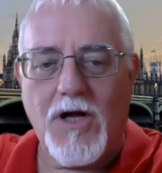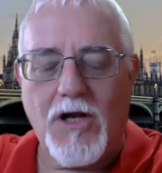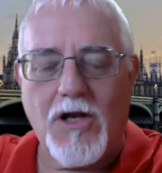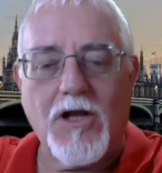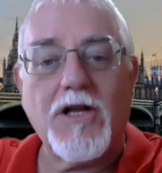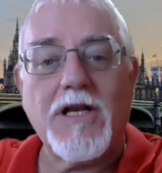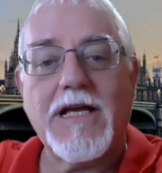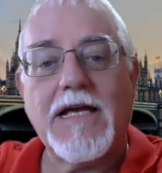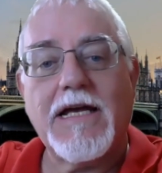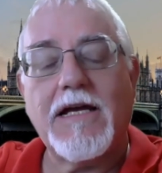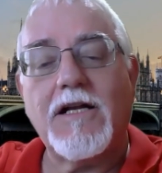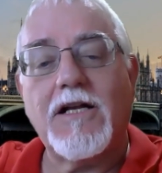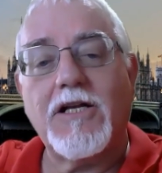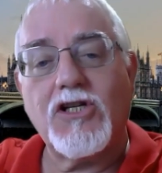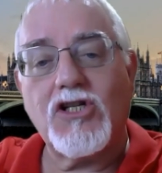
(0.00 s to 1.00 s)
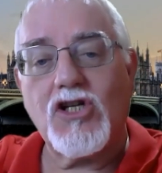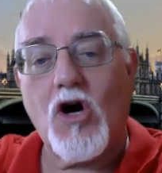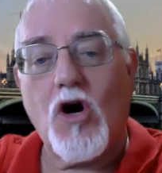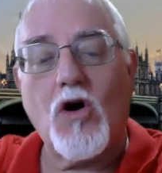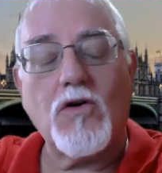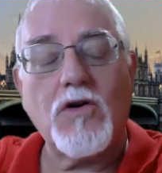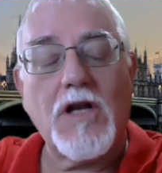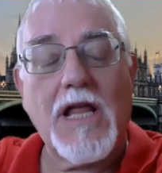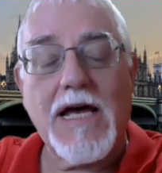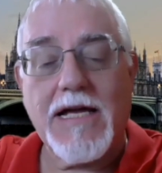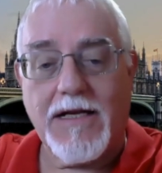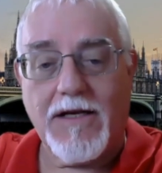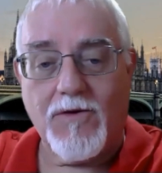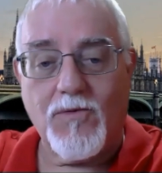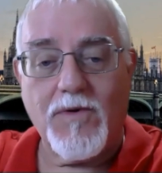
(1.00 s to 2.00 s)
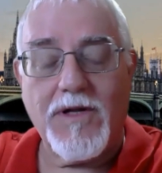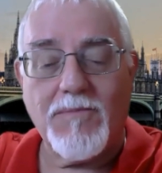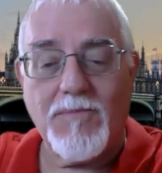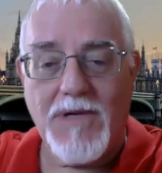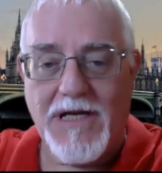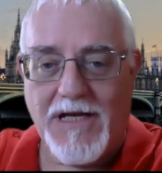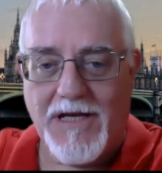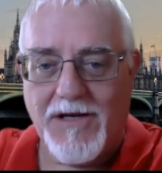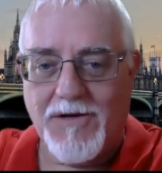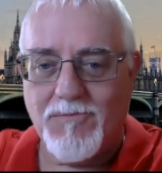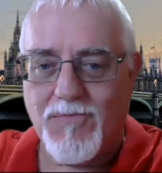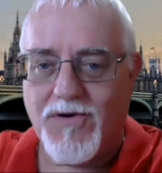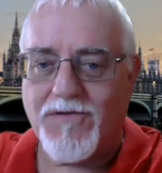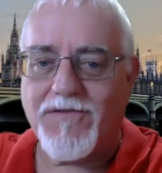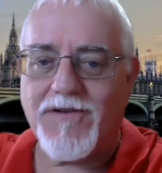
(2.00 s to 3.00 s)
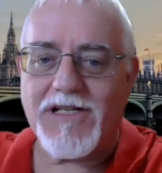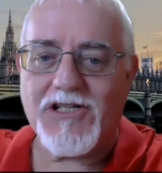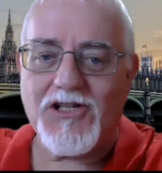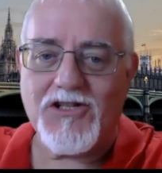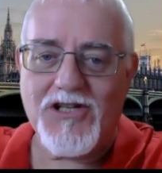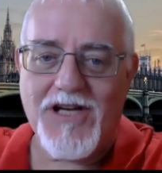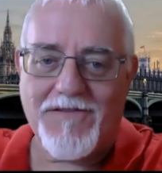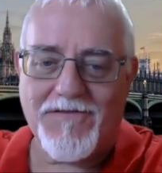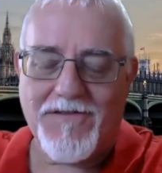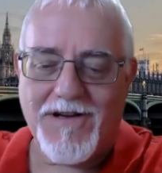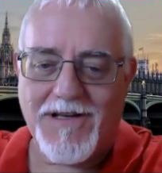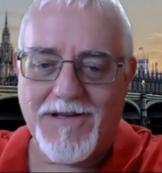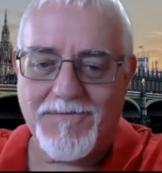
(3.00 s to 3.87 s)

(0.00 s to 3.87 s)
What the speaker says: Learning English Online with me, Professor Geoffrey.